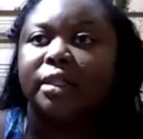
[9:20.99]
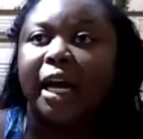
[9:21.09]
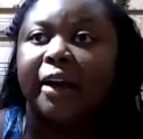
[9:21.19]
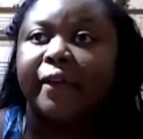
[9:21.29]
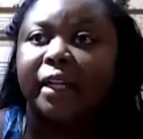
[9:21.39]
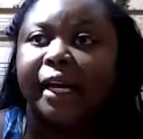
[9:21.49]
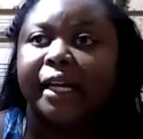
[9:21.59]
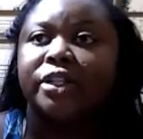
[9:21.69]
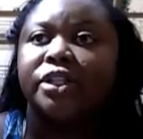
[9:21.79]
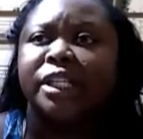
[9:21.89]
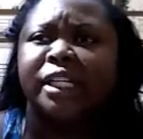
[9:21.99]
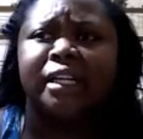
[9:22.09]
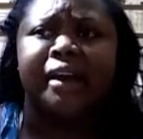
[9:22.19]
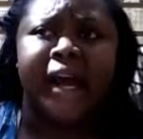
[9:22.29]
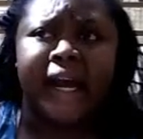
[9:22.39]
I feel like
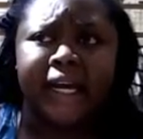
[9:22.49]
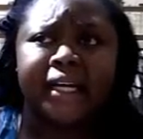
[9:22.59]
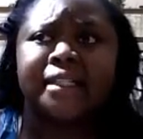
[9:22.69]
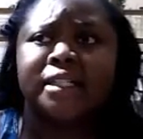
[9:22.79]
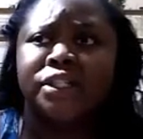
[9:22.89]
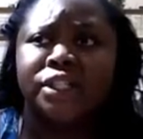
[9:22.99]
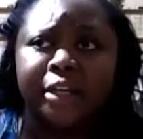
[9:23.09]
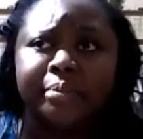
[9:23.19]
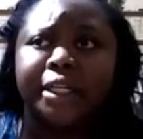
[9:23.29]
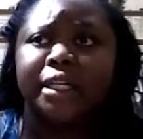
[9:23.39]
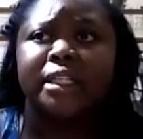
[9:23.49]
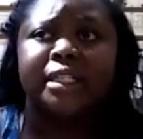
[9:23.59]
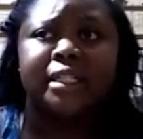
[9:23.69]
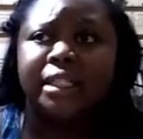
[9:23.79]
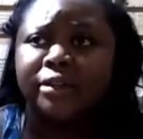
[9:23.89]
she has shaped us,
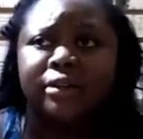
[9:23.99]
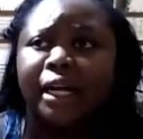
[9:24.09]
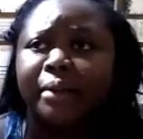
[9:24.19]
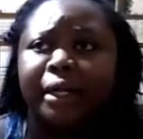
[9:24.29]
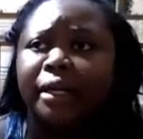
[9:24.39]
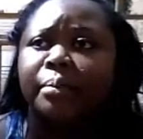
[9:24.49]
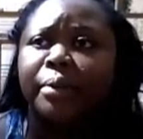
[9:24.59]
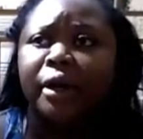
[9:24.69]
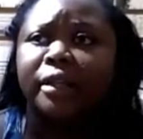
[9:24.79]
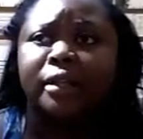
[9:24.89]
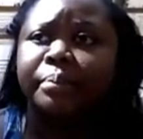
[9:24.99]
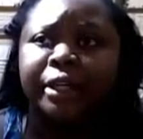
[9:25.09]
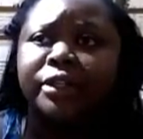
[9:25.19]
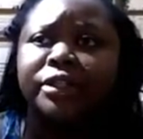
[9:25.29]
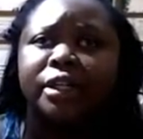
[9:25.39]
still not being a part of the
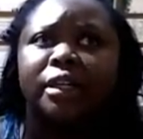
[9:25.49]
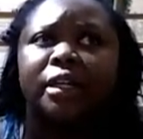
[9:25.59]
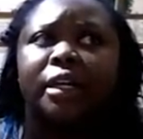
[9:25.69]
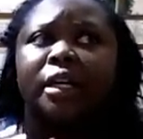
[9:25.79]
picture,